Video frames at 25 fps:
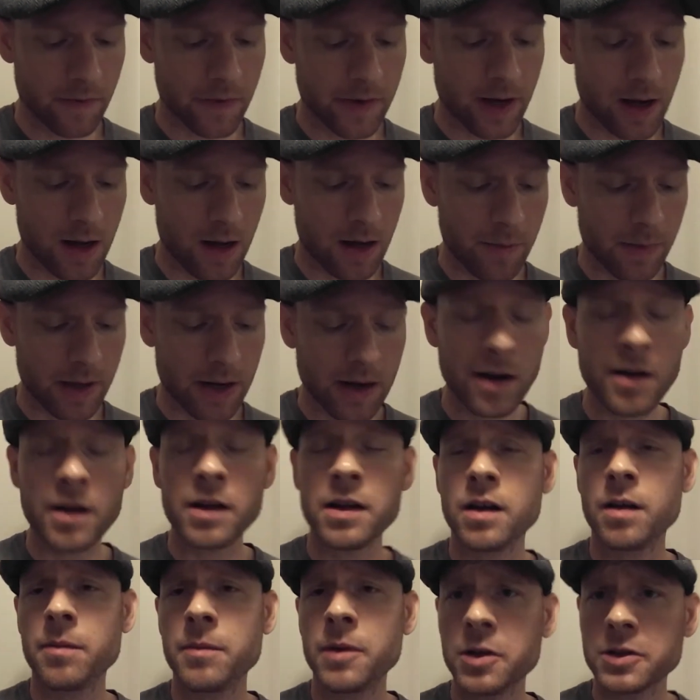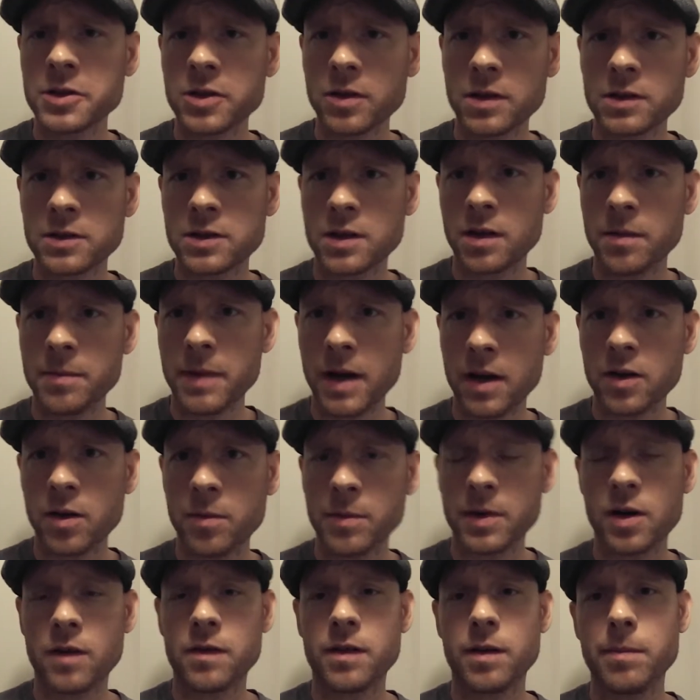Um, and I'm also concerned about
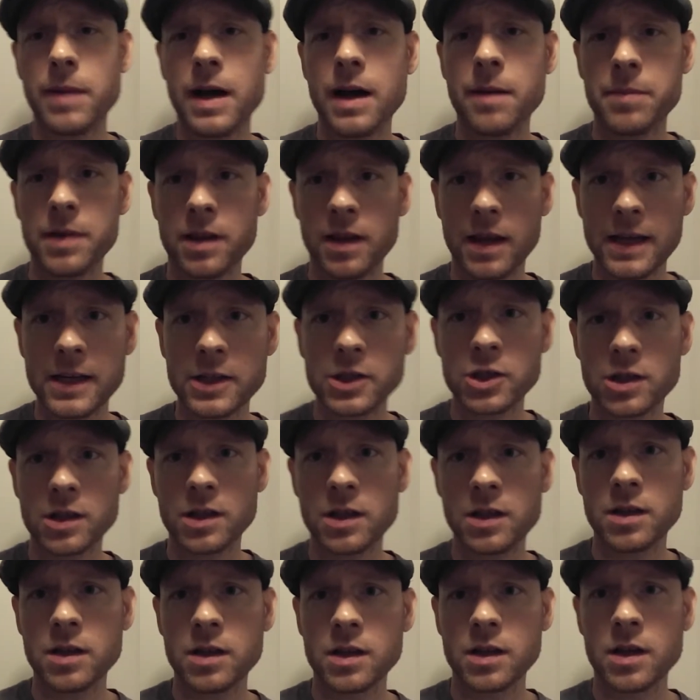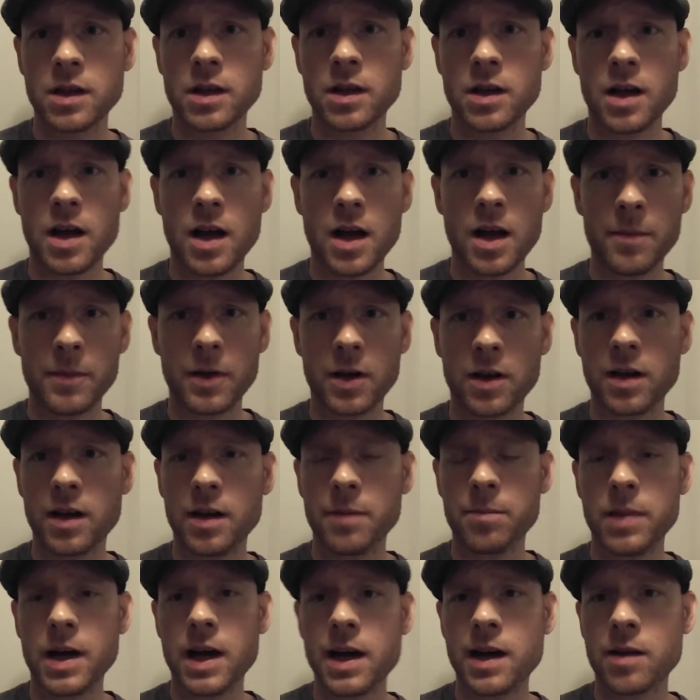human overpopulation. Um, look
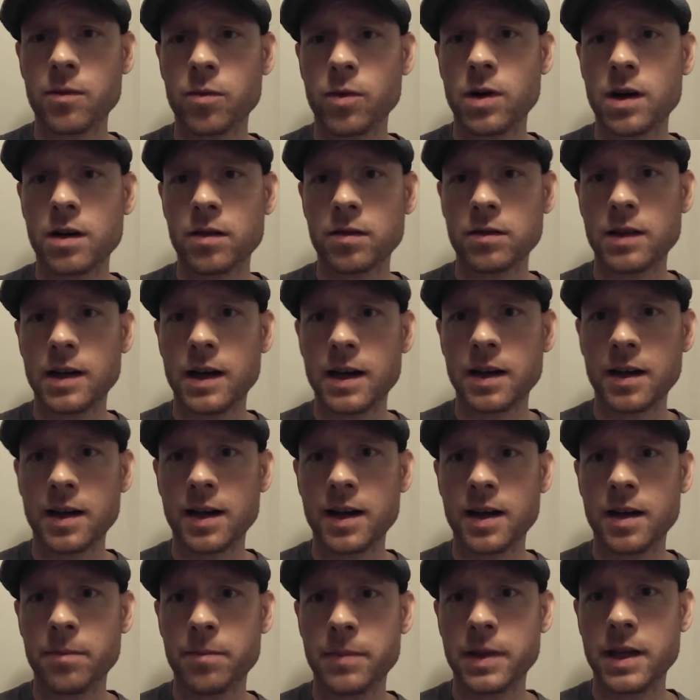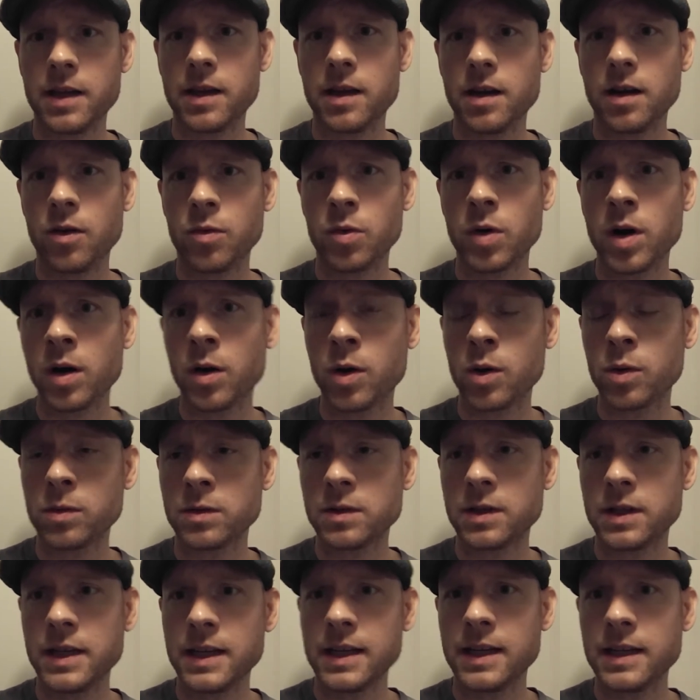up podwaddle dot com, P O O
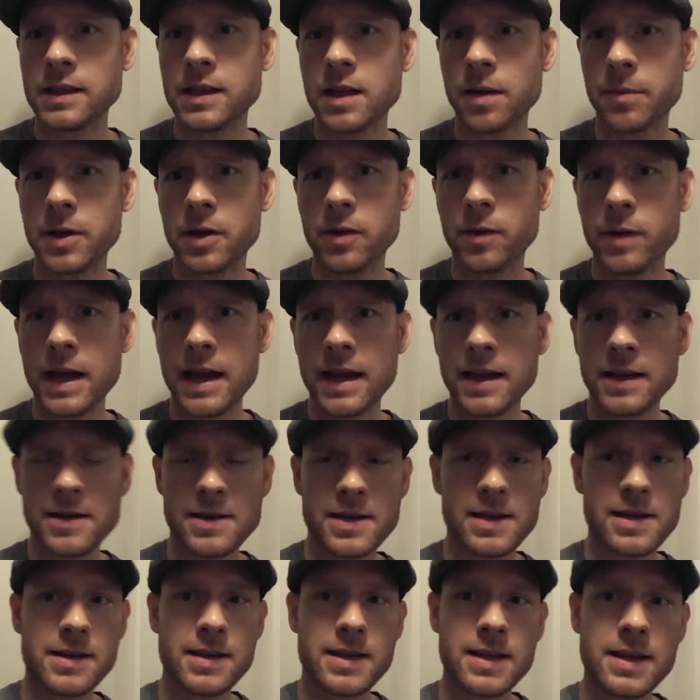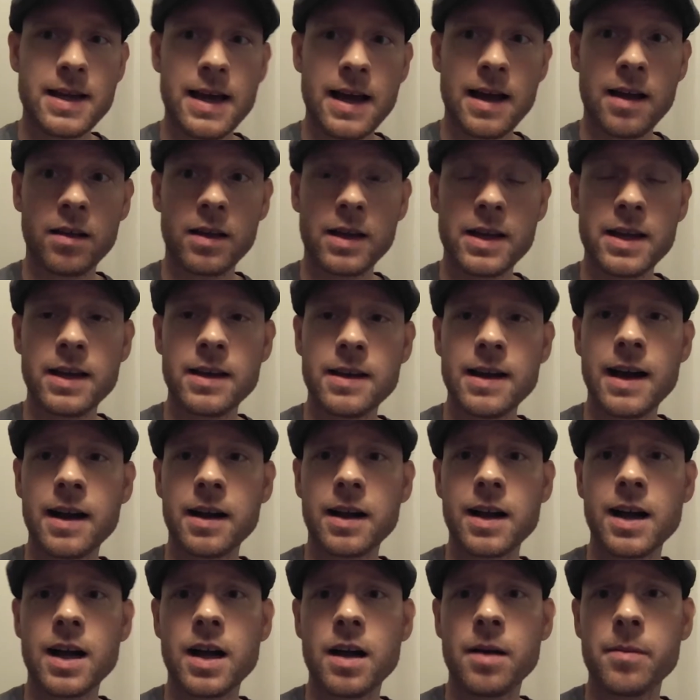D W A D D L E dot
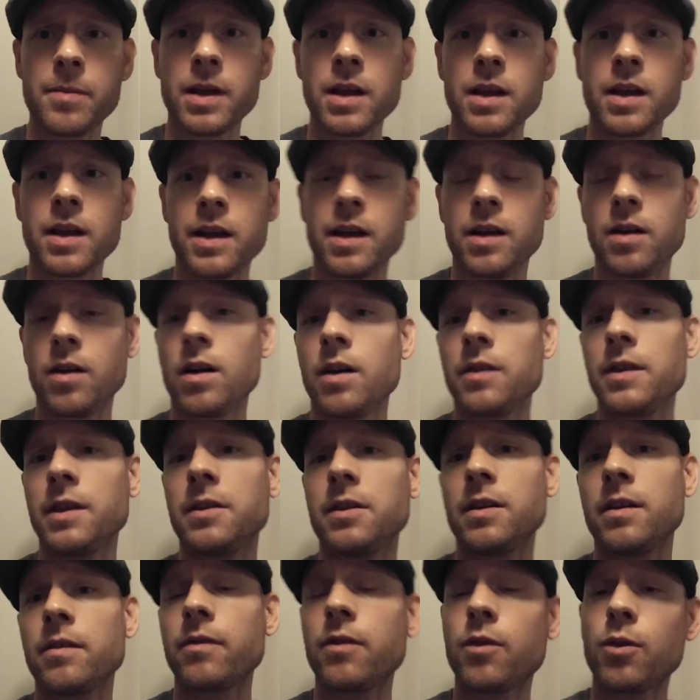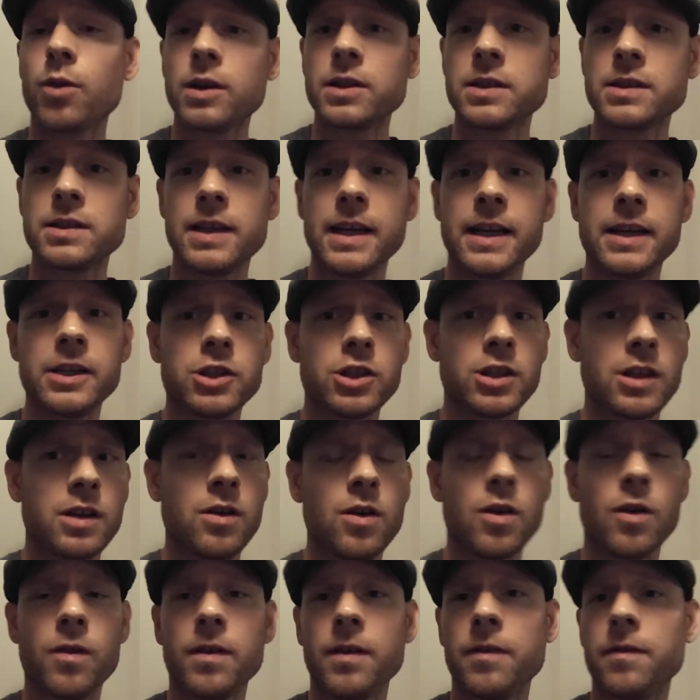com, and all the deforestation,
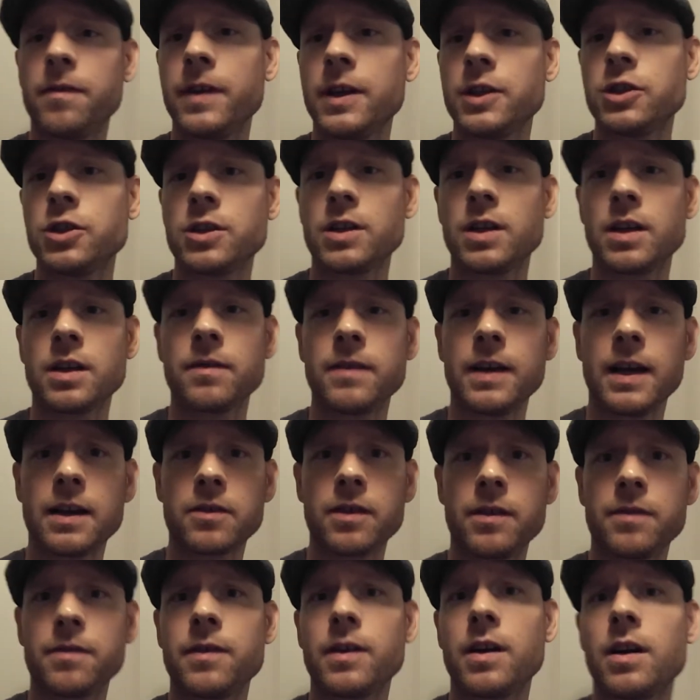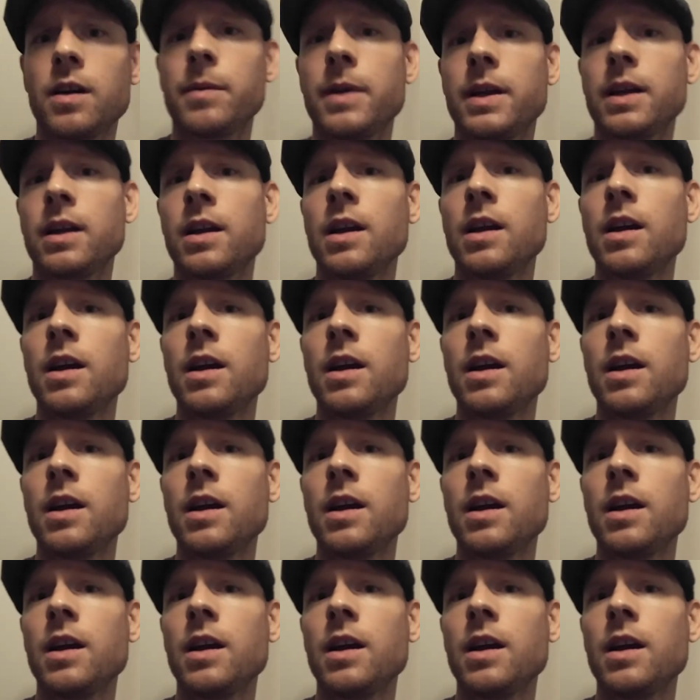overfishing, factory farming,